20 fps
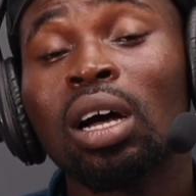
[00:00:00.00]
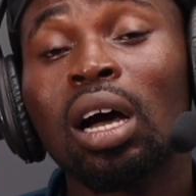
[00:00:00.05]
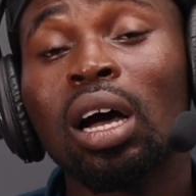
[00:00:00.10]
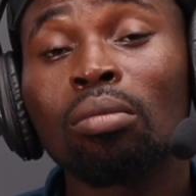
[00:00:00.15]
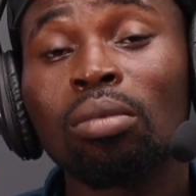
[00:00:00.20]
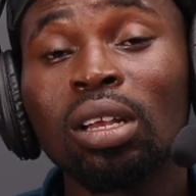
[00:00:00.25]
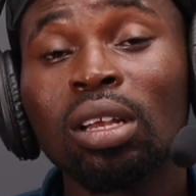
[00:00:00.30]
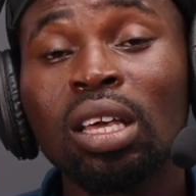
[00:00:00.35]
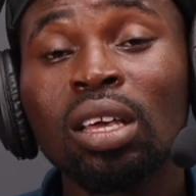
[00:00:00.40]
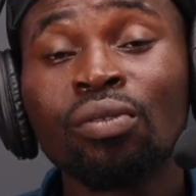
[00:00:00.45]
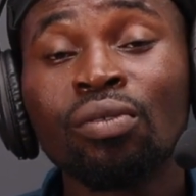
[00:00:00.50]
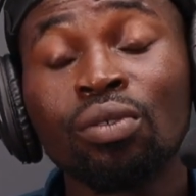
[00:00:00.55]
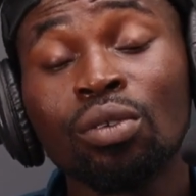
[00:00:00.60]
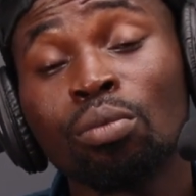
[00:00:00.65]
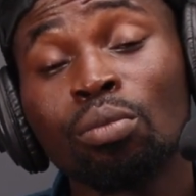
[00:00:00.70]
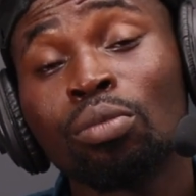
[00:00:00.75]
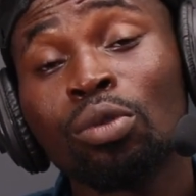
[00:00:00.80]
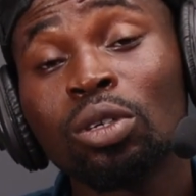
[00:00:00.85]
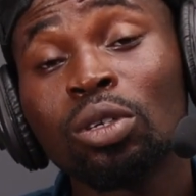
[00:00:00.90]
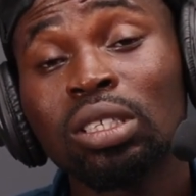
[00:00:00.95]
I believe
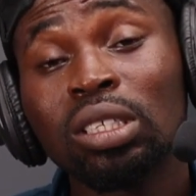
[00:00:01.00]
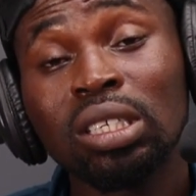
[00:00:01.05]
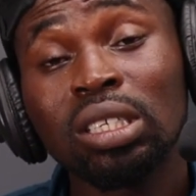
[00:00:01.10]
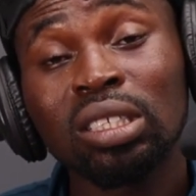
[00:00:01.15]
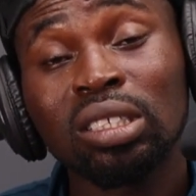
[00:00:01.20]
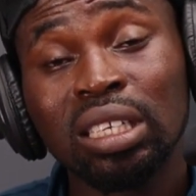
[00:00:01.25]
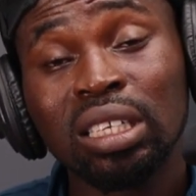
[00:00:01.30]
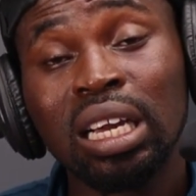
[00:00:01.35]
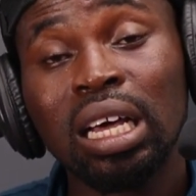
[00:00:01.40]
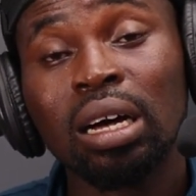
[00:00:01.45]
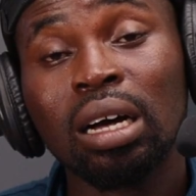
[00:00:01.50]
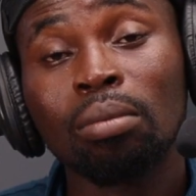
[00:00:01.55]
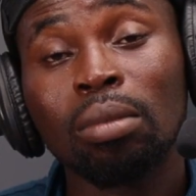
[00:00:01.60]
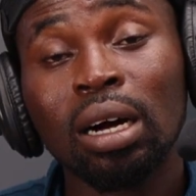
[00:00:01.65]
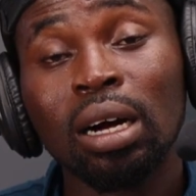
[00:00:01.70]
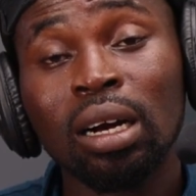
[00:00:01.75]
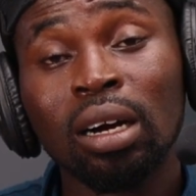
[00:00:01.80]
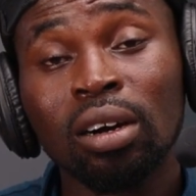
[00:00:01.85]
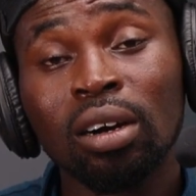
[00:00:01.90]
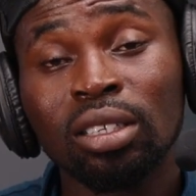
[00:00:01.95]
both Islam
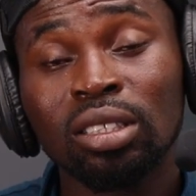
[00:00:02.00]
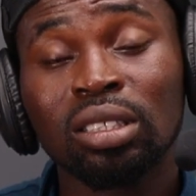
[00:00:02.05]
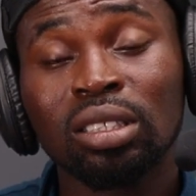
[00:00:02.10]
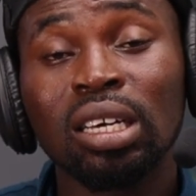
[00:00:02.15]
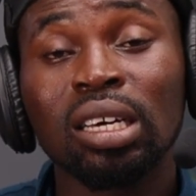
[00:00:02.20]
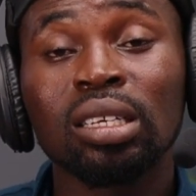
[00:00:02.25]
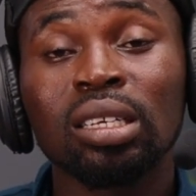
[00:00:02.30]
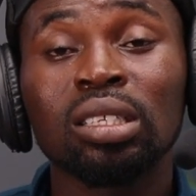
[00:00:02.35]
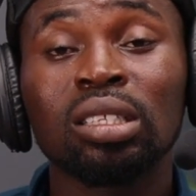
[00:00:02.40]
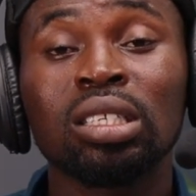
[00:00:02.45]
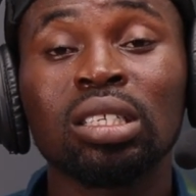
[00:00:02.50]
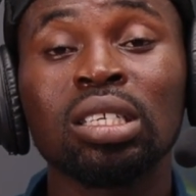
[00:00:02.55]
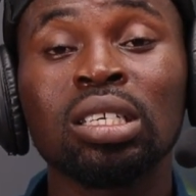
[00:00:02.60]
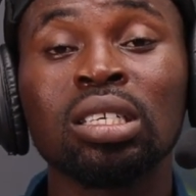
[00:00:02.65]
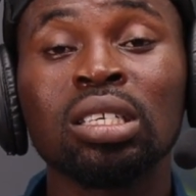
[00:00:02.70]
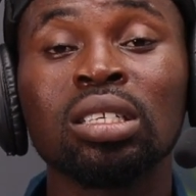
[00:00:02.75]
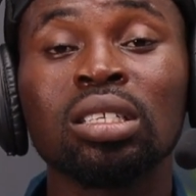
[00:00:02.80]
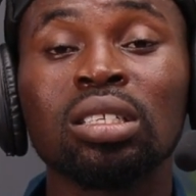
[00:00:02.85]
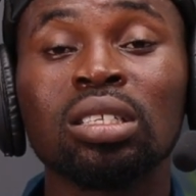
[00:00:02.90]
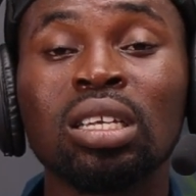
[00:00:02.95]
and
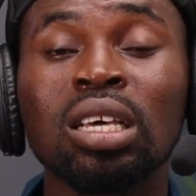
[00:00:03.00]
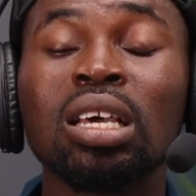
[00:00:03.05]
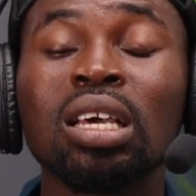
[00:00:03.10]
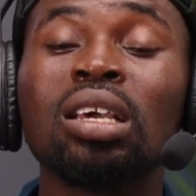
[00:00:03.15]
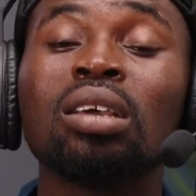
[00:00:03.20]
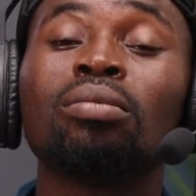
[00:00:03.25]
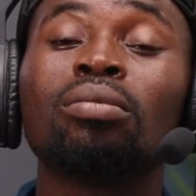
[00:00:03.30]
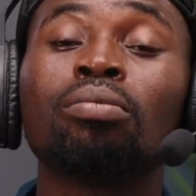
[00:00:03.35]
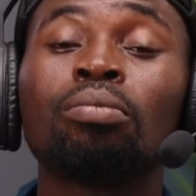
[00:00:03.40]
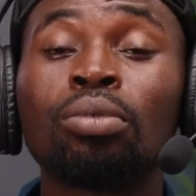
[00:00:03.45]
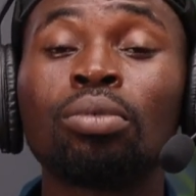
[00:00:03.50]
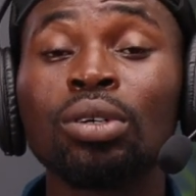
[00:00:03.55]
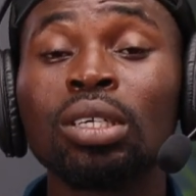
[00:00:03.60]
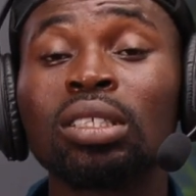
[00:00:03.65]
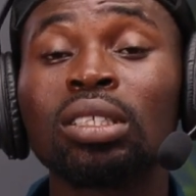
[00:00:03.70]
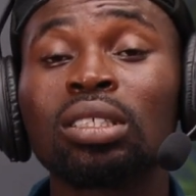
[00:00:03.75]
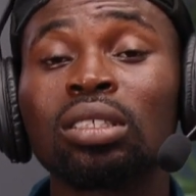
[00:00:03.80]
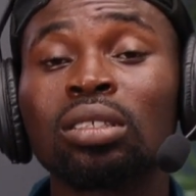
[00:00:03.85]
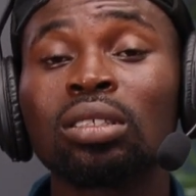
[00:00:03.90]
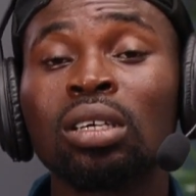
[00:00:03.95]
Christianity, they
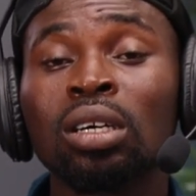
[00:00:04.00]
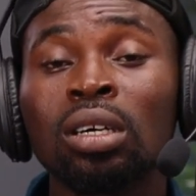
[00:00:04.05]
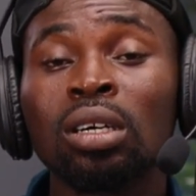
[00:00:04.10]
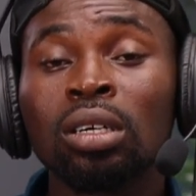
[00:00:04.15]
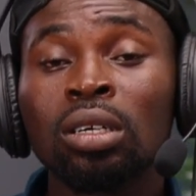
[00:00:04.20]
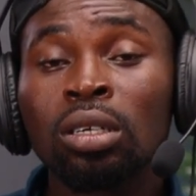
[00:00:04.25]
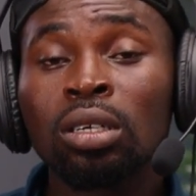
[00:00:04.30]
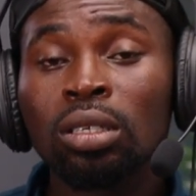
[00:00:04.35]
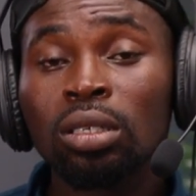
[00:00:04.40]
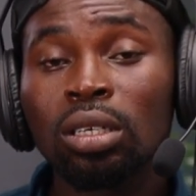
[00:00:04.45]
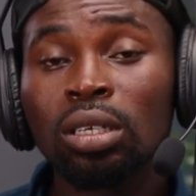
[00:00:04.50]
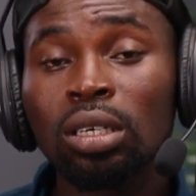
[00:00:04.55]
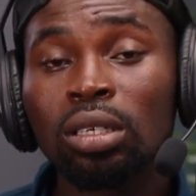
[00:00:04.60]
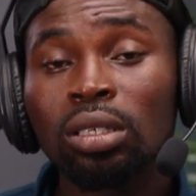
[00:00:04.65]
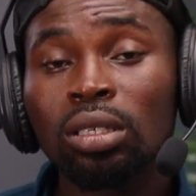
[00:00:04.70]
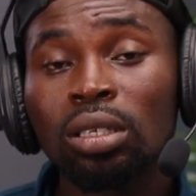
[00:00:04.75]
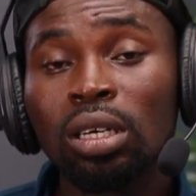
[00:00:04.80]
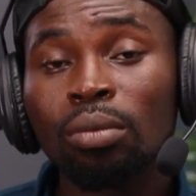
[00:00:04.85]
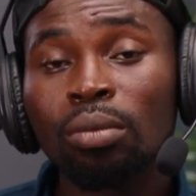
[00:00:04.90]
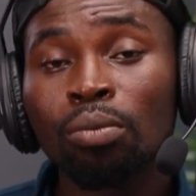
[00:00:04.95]
preach
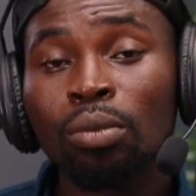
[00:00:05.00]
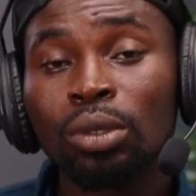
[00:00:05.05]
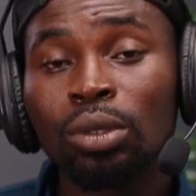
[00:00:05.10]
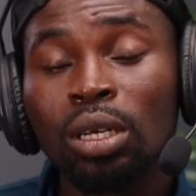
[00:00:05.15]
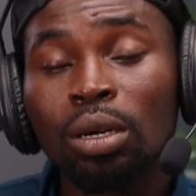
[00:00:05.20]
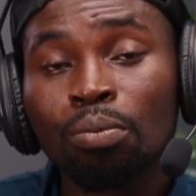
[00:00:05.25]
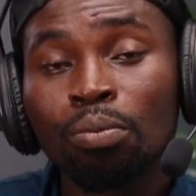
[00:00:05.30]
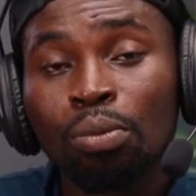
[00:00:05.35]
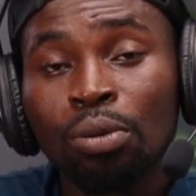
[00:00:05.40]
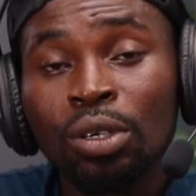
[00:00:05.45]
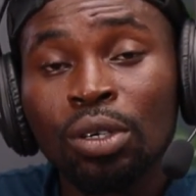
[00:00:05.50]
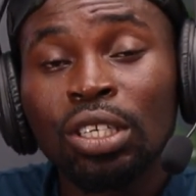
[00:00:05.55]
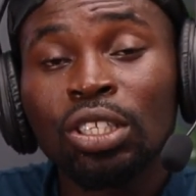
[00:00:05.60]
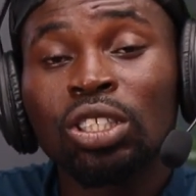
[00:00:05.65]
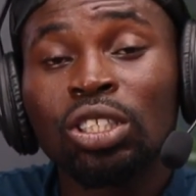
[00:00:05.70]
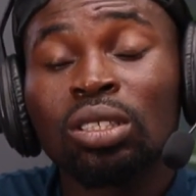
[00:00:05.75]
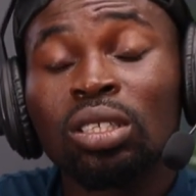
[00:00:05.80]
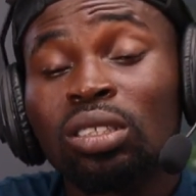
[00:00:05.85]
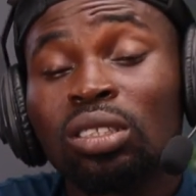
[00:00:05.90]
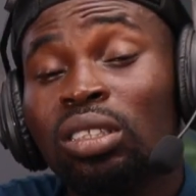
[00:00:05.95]

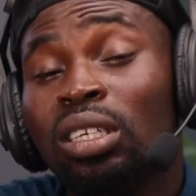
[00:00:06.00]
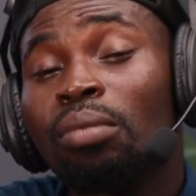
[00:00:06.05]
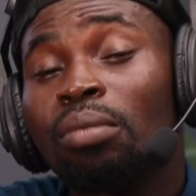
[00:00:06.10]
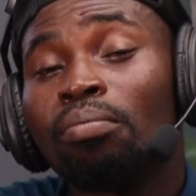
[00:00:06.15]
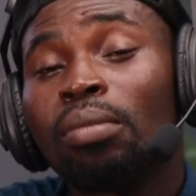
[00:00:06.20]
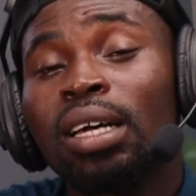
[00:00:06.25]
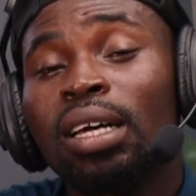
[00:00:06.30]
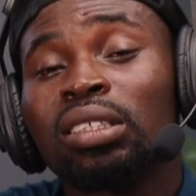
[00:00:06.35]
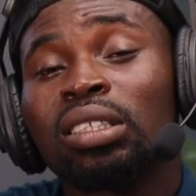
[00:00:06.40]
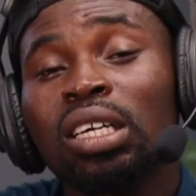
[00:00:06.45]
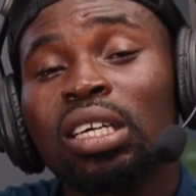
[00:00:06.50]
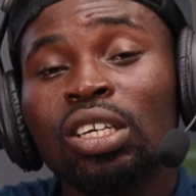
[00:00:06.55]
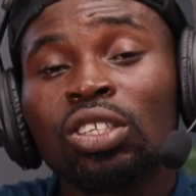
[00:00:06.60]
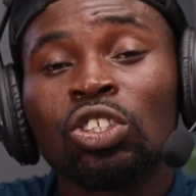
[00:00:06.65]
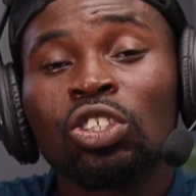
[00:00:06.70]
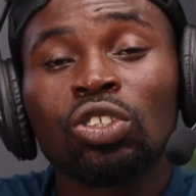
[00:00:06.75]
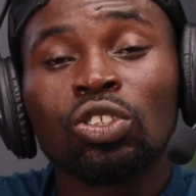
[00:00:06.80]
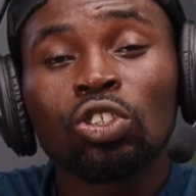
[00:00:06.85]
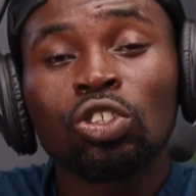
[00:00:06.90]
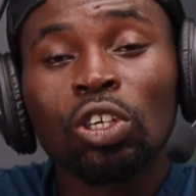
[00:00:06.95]
the same
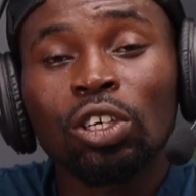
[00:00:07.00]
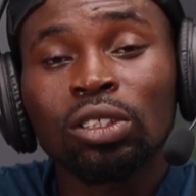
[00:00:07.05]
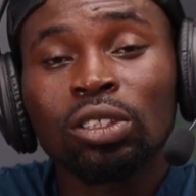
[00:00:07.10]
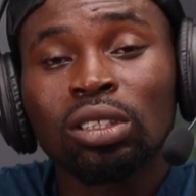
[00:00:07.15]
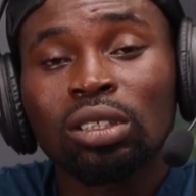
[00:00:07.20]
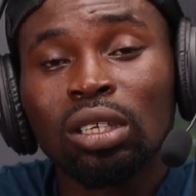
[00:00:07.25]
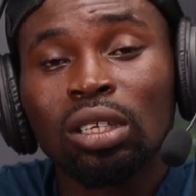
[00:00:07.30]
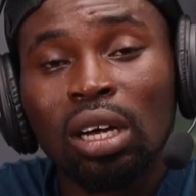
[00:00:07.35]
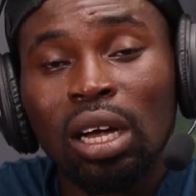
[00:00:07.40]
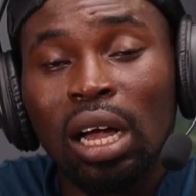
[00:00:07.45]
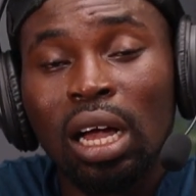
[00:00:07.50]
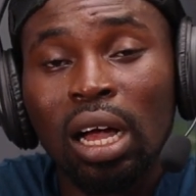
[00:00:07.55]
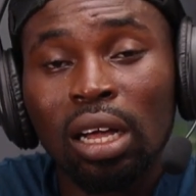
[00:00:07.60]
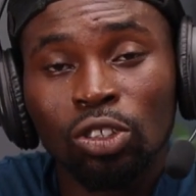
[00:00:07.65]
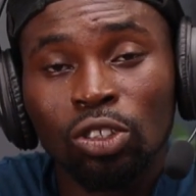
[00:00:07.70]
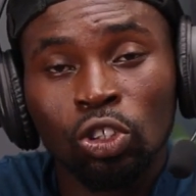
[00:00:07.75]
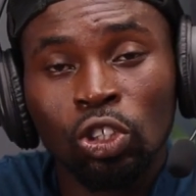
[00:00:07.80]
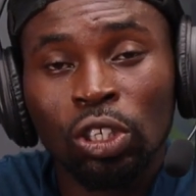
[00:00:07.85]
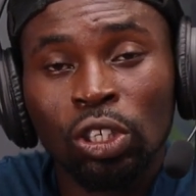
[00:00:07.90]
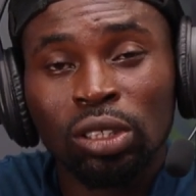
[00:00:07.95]
message, just
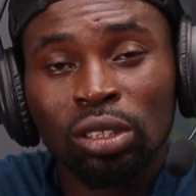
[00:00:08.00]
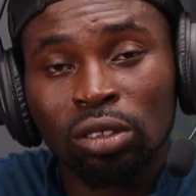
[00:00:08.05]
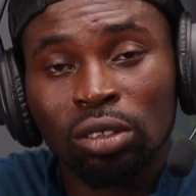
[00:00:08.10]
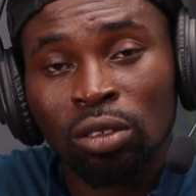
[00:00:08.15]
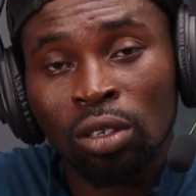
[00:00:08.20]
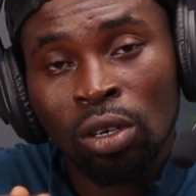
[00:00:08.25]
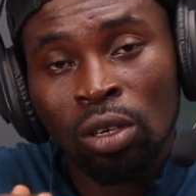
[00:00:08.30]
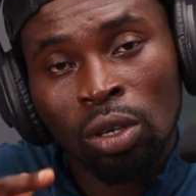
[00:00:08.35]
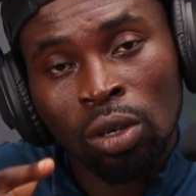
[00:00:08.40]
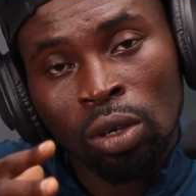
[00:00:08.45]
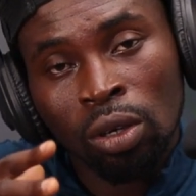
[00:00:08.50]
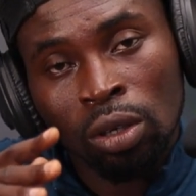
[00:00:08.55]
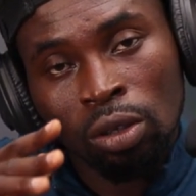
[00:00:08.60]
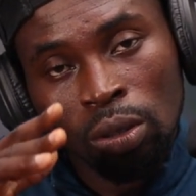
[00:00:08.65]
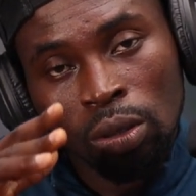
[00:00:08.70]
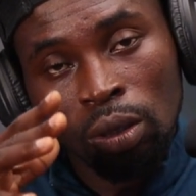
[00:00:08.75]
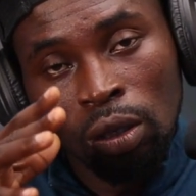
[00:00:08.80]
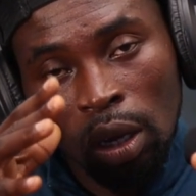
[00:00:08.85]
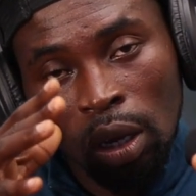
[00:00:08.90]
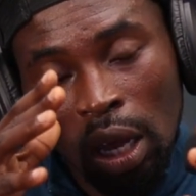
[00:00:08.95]

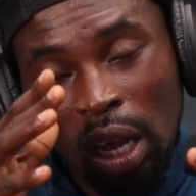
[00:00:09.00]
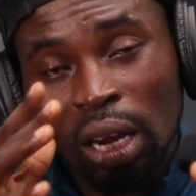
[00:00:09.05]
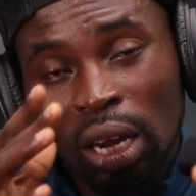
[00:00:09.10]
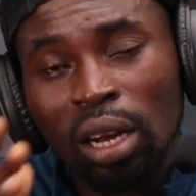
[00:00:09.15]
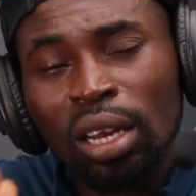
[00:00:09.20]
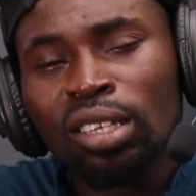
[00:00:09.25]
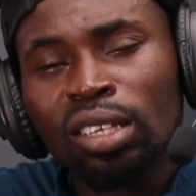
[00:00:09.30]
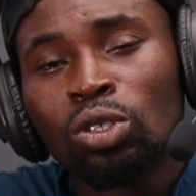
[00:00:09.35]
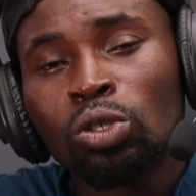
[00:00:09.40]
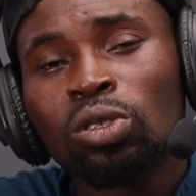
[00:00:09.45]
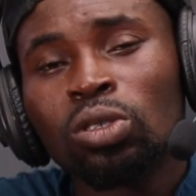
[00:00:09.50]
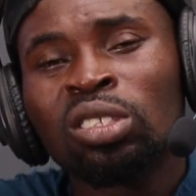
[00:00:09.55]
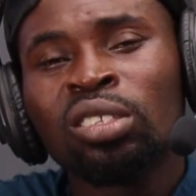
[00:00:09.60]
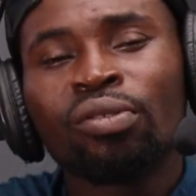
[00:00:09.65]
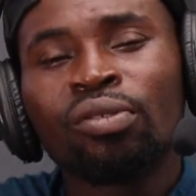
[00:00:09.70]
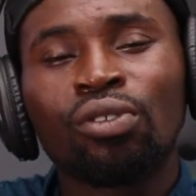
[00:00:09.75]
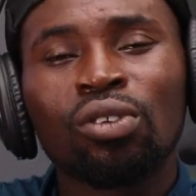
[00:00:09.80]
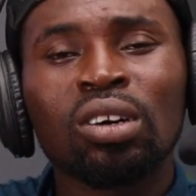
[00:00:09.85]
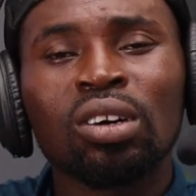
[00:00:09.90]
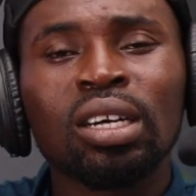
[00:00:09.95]
a little
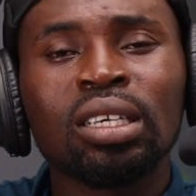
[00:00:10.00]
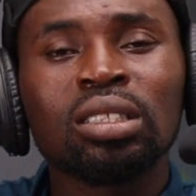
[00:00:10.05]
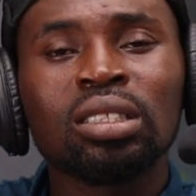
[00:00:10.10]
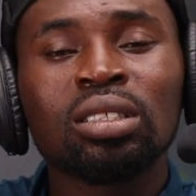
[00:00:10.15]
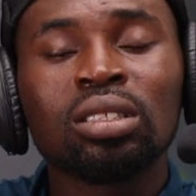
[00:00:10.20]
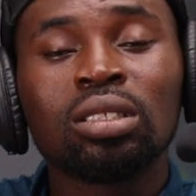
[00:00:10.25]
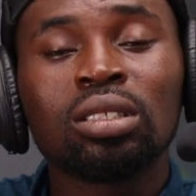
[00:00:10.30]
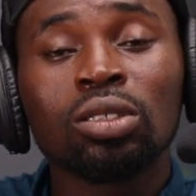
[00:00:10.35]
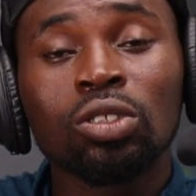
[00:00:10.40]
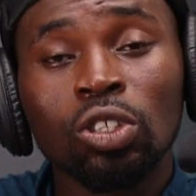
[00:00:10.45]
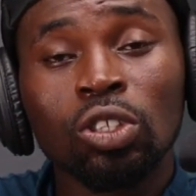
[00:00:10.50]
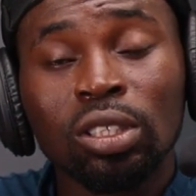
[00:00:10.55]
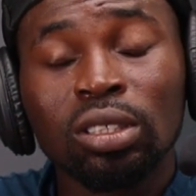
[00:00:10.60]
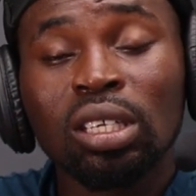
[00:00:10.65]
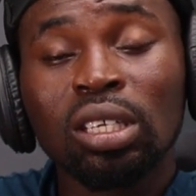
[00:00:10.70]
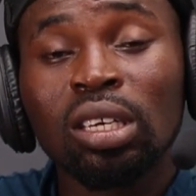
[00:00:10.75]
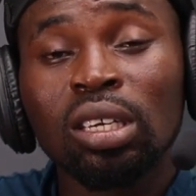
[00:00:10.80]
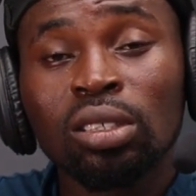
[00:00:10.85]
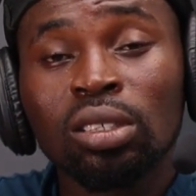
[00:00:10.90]
different, but